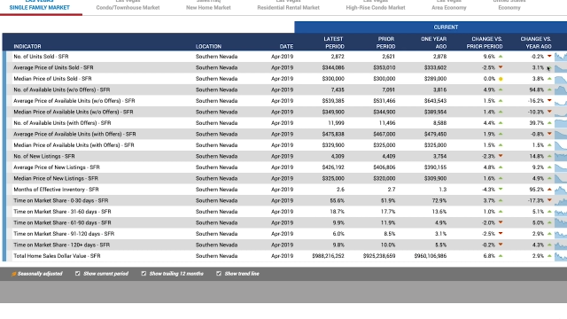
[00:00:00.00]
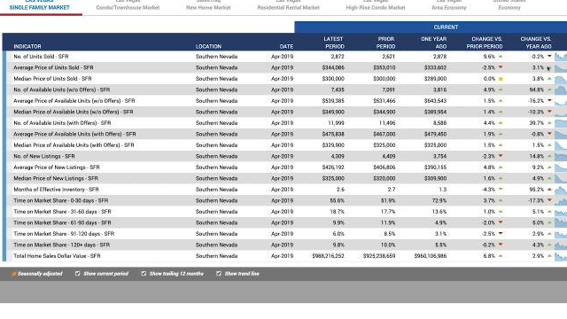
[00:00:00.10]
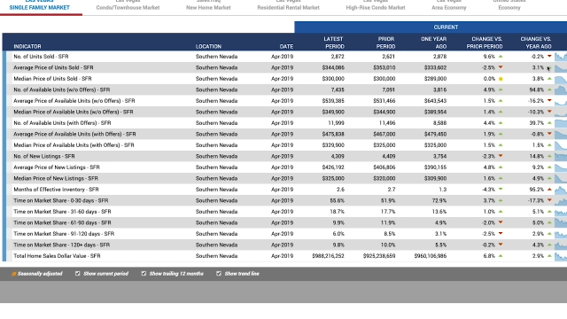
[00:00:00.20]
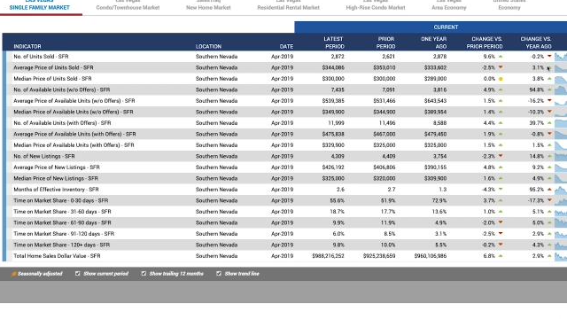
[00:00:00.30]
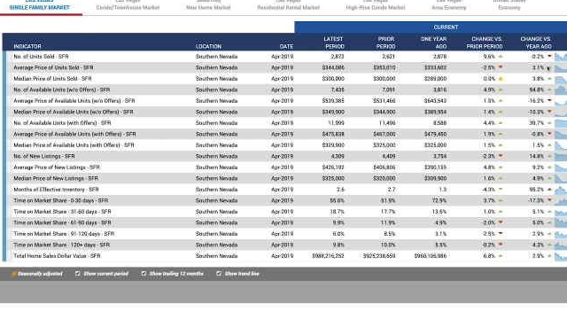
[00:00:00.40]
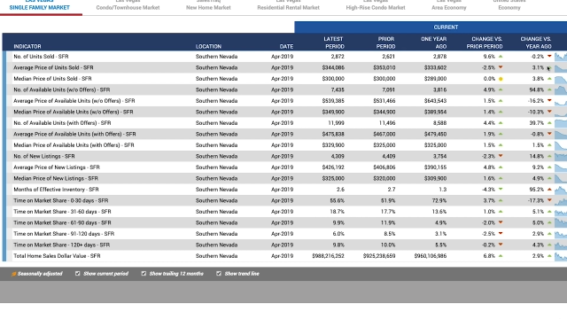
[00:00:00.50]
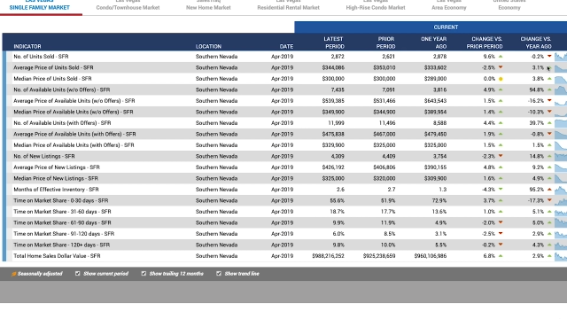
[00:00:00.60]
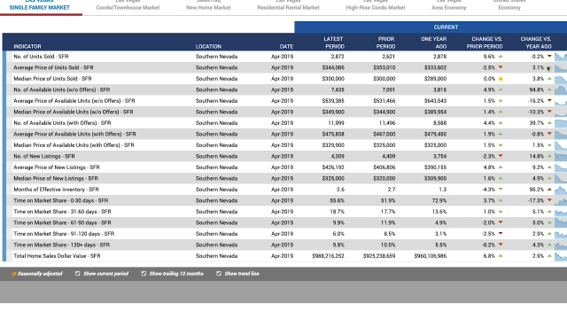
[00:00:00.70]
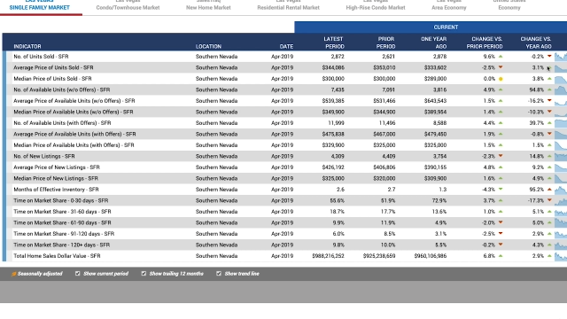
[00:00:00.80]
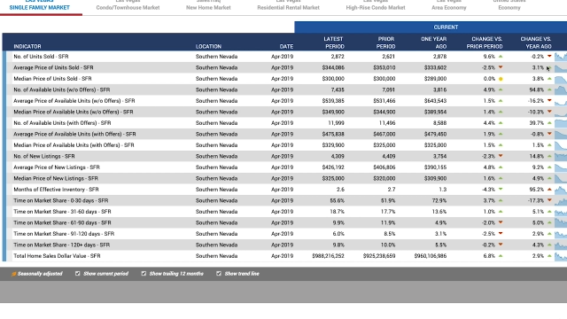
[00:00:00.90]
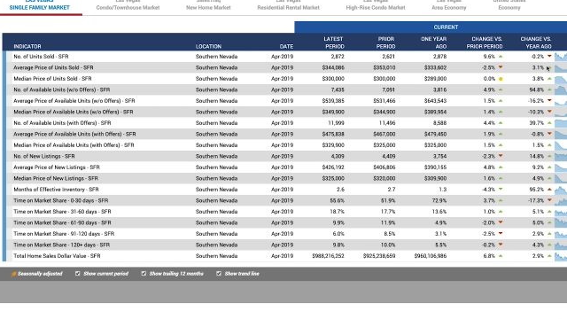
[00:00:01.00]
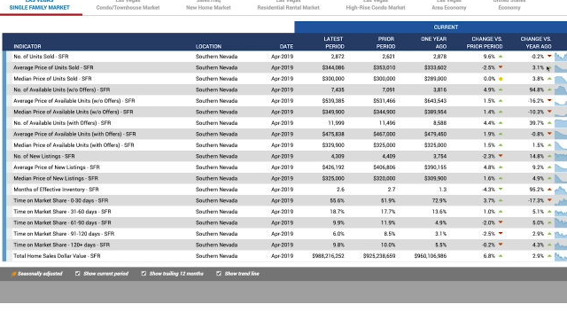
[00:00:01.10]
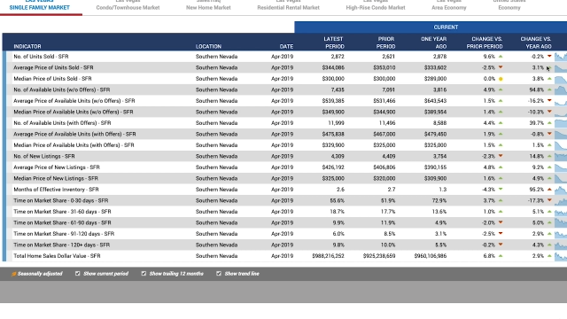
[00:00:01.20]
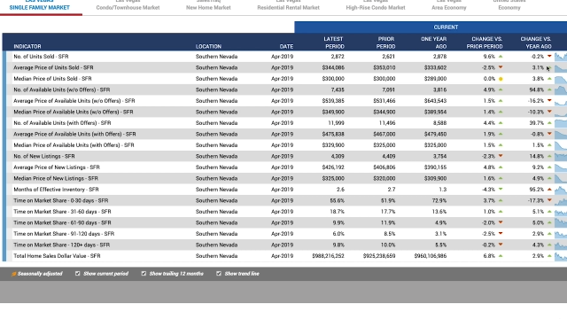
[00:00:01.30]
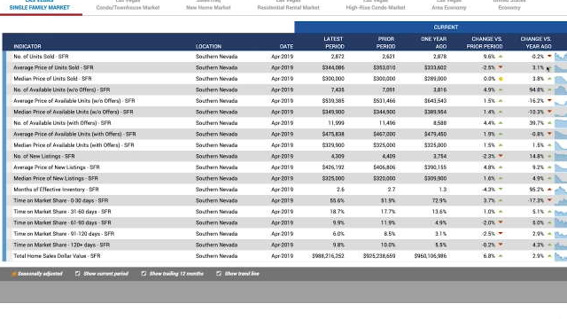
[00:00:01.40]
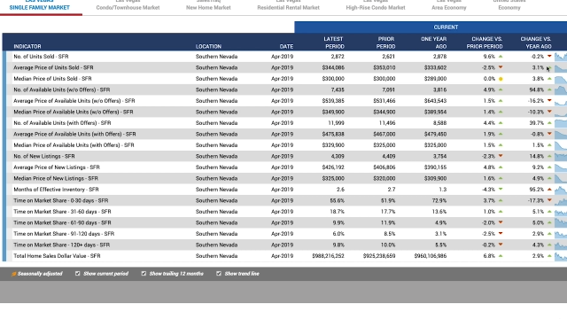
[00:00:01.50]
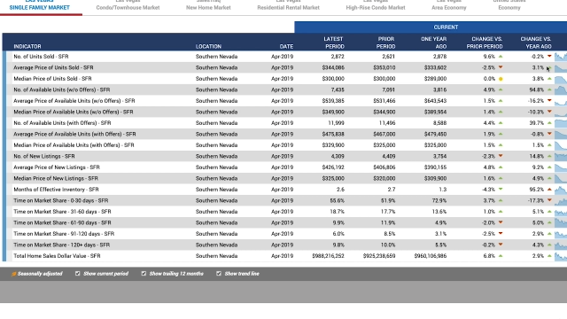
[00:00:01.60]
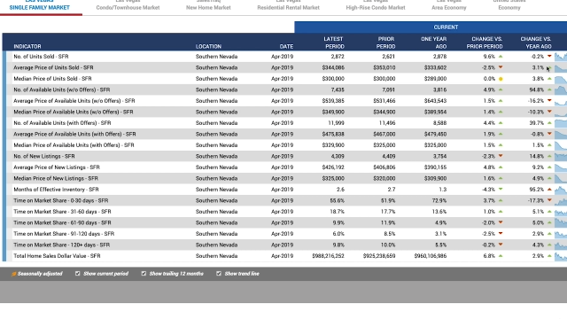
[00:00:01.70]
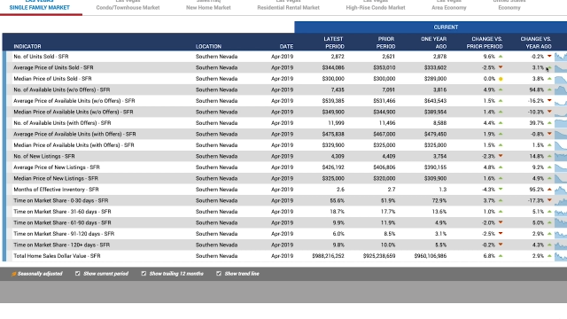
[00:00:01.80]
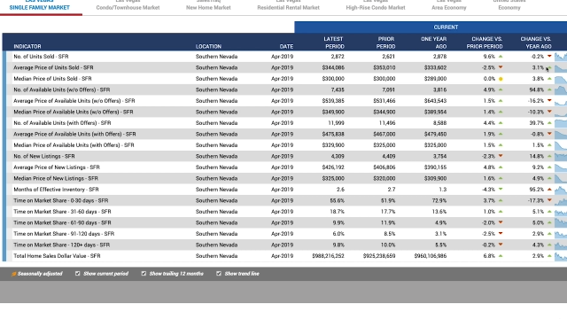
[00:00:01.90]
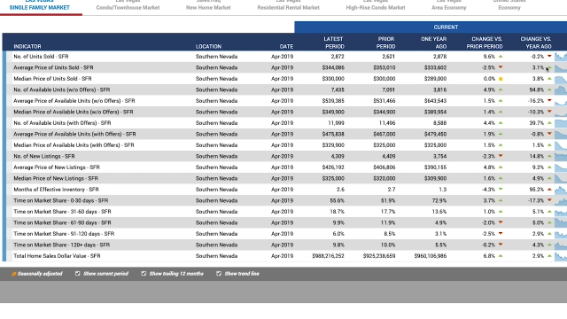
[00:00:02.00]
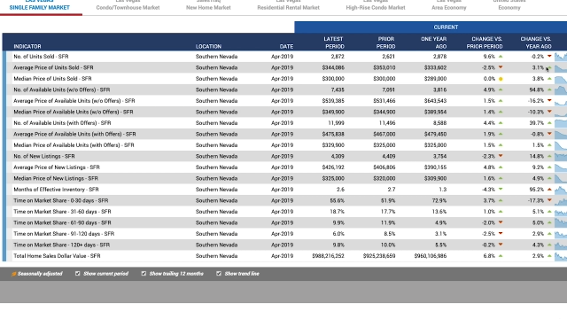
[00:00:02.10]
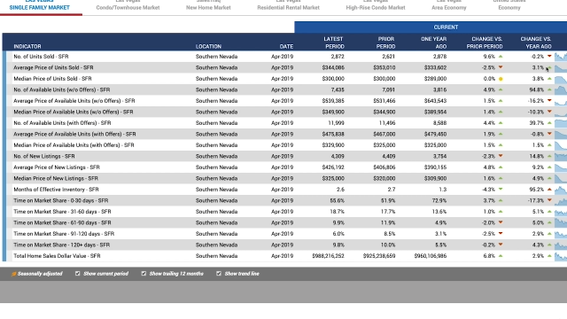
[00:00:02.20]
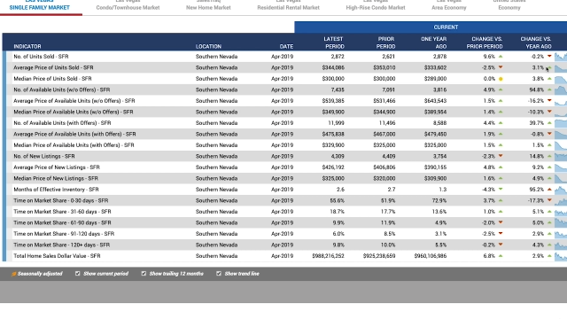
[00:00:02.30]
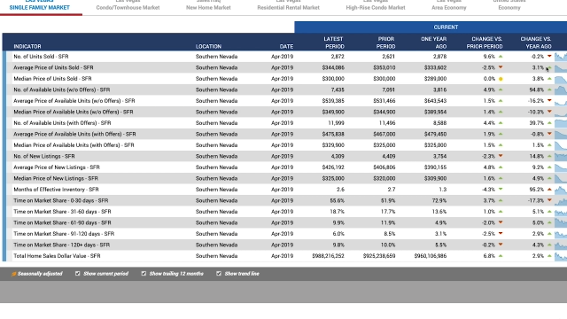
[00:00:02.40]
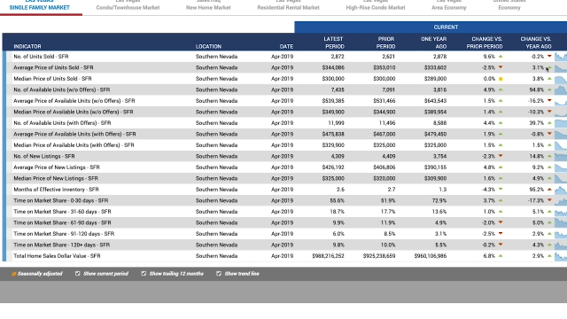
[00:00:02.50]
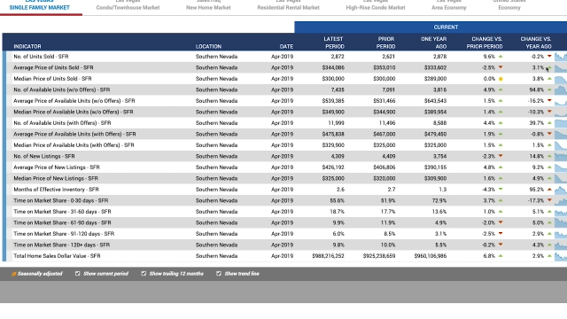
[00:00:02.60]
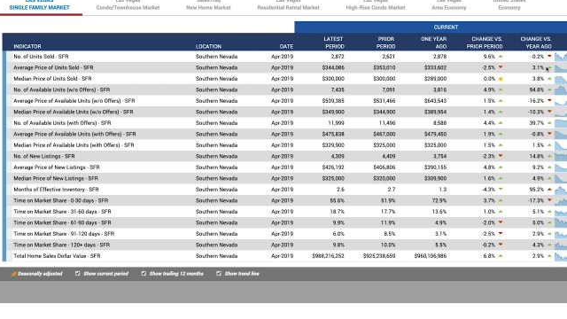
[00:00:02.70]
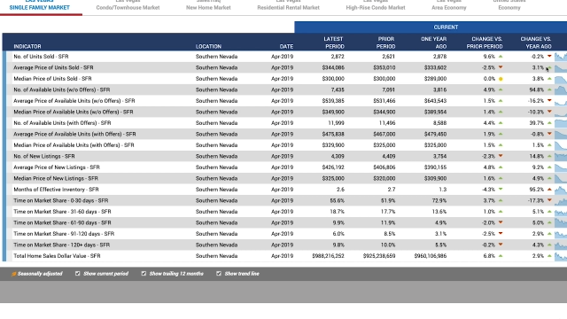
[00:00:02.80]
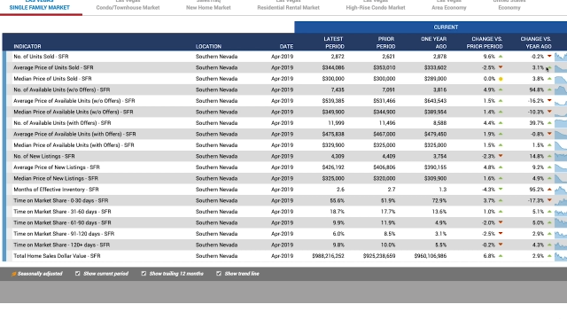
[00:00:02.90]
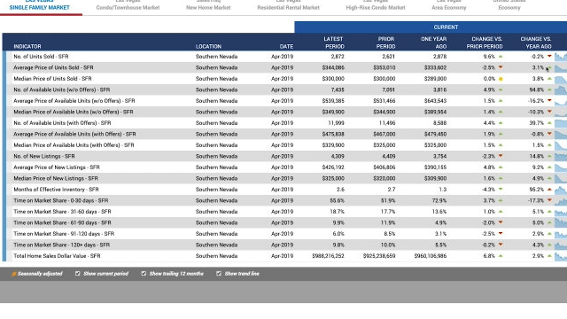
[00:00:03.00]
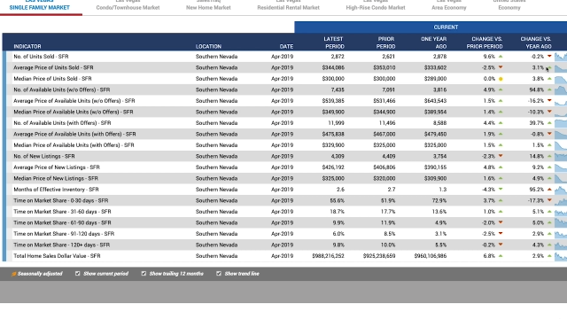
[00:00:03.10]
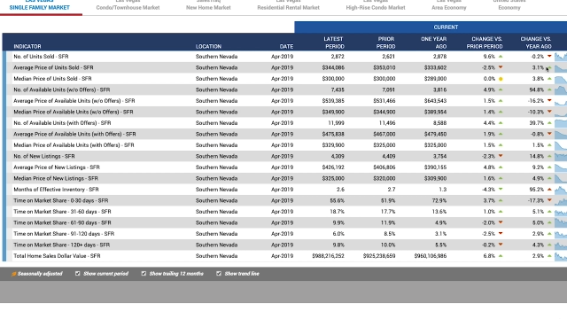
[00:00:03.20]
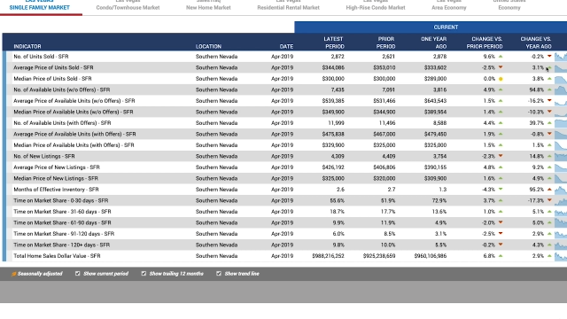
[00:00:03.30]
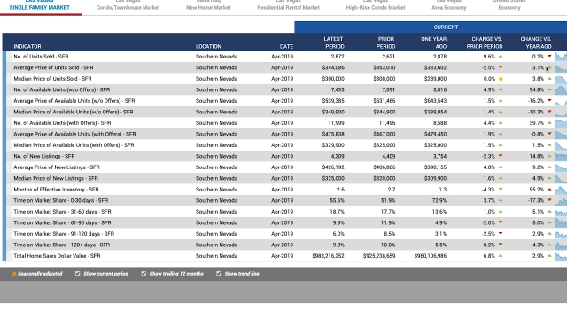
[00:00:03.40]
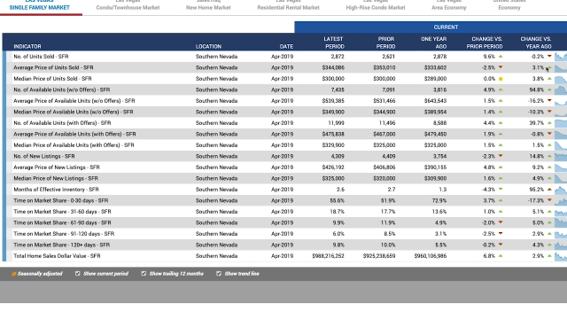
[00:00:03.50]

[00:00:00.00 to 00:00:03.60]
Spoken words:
No face is visible, so there are no lips to read.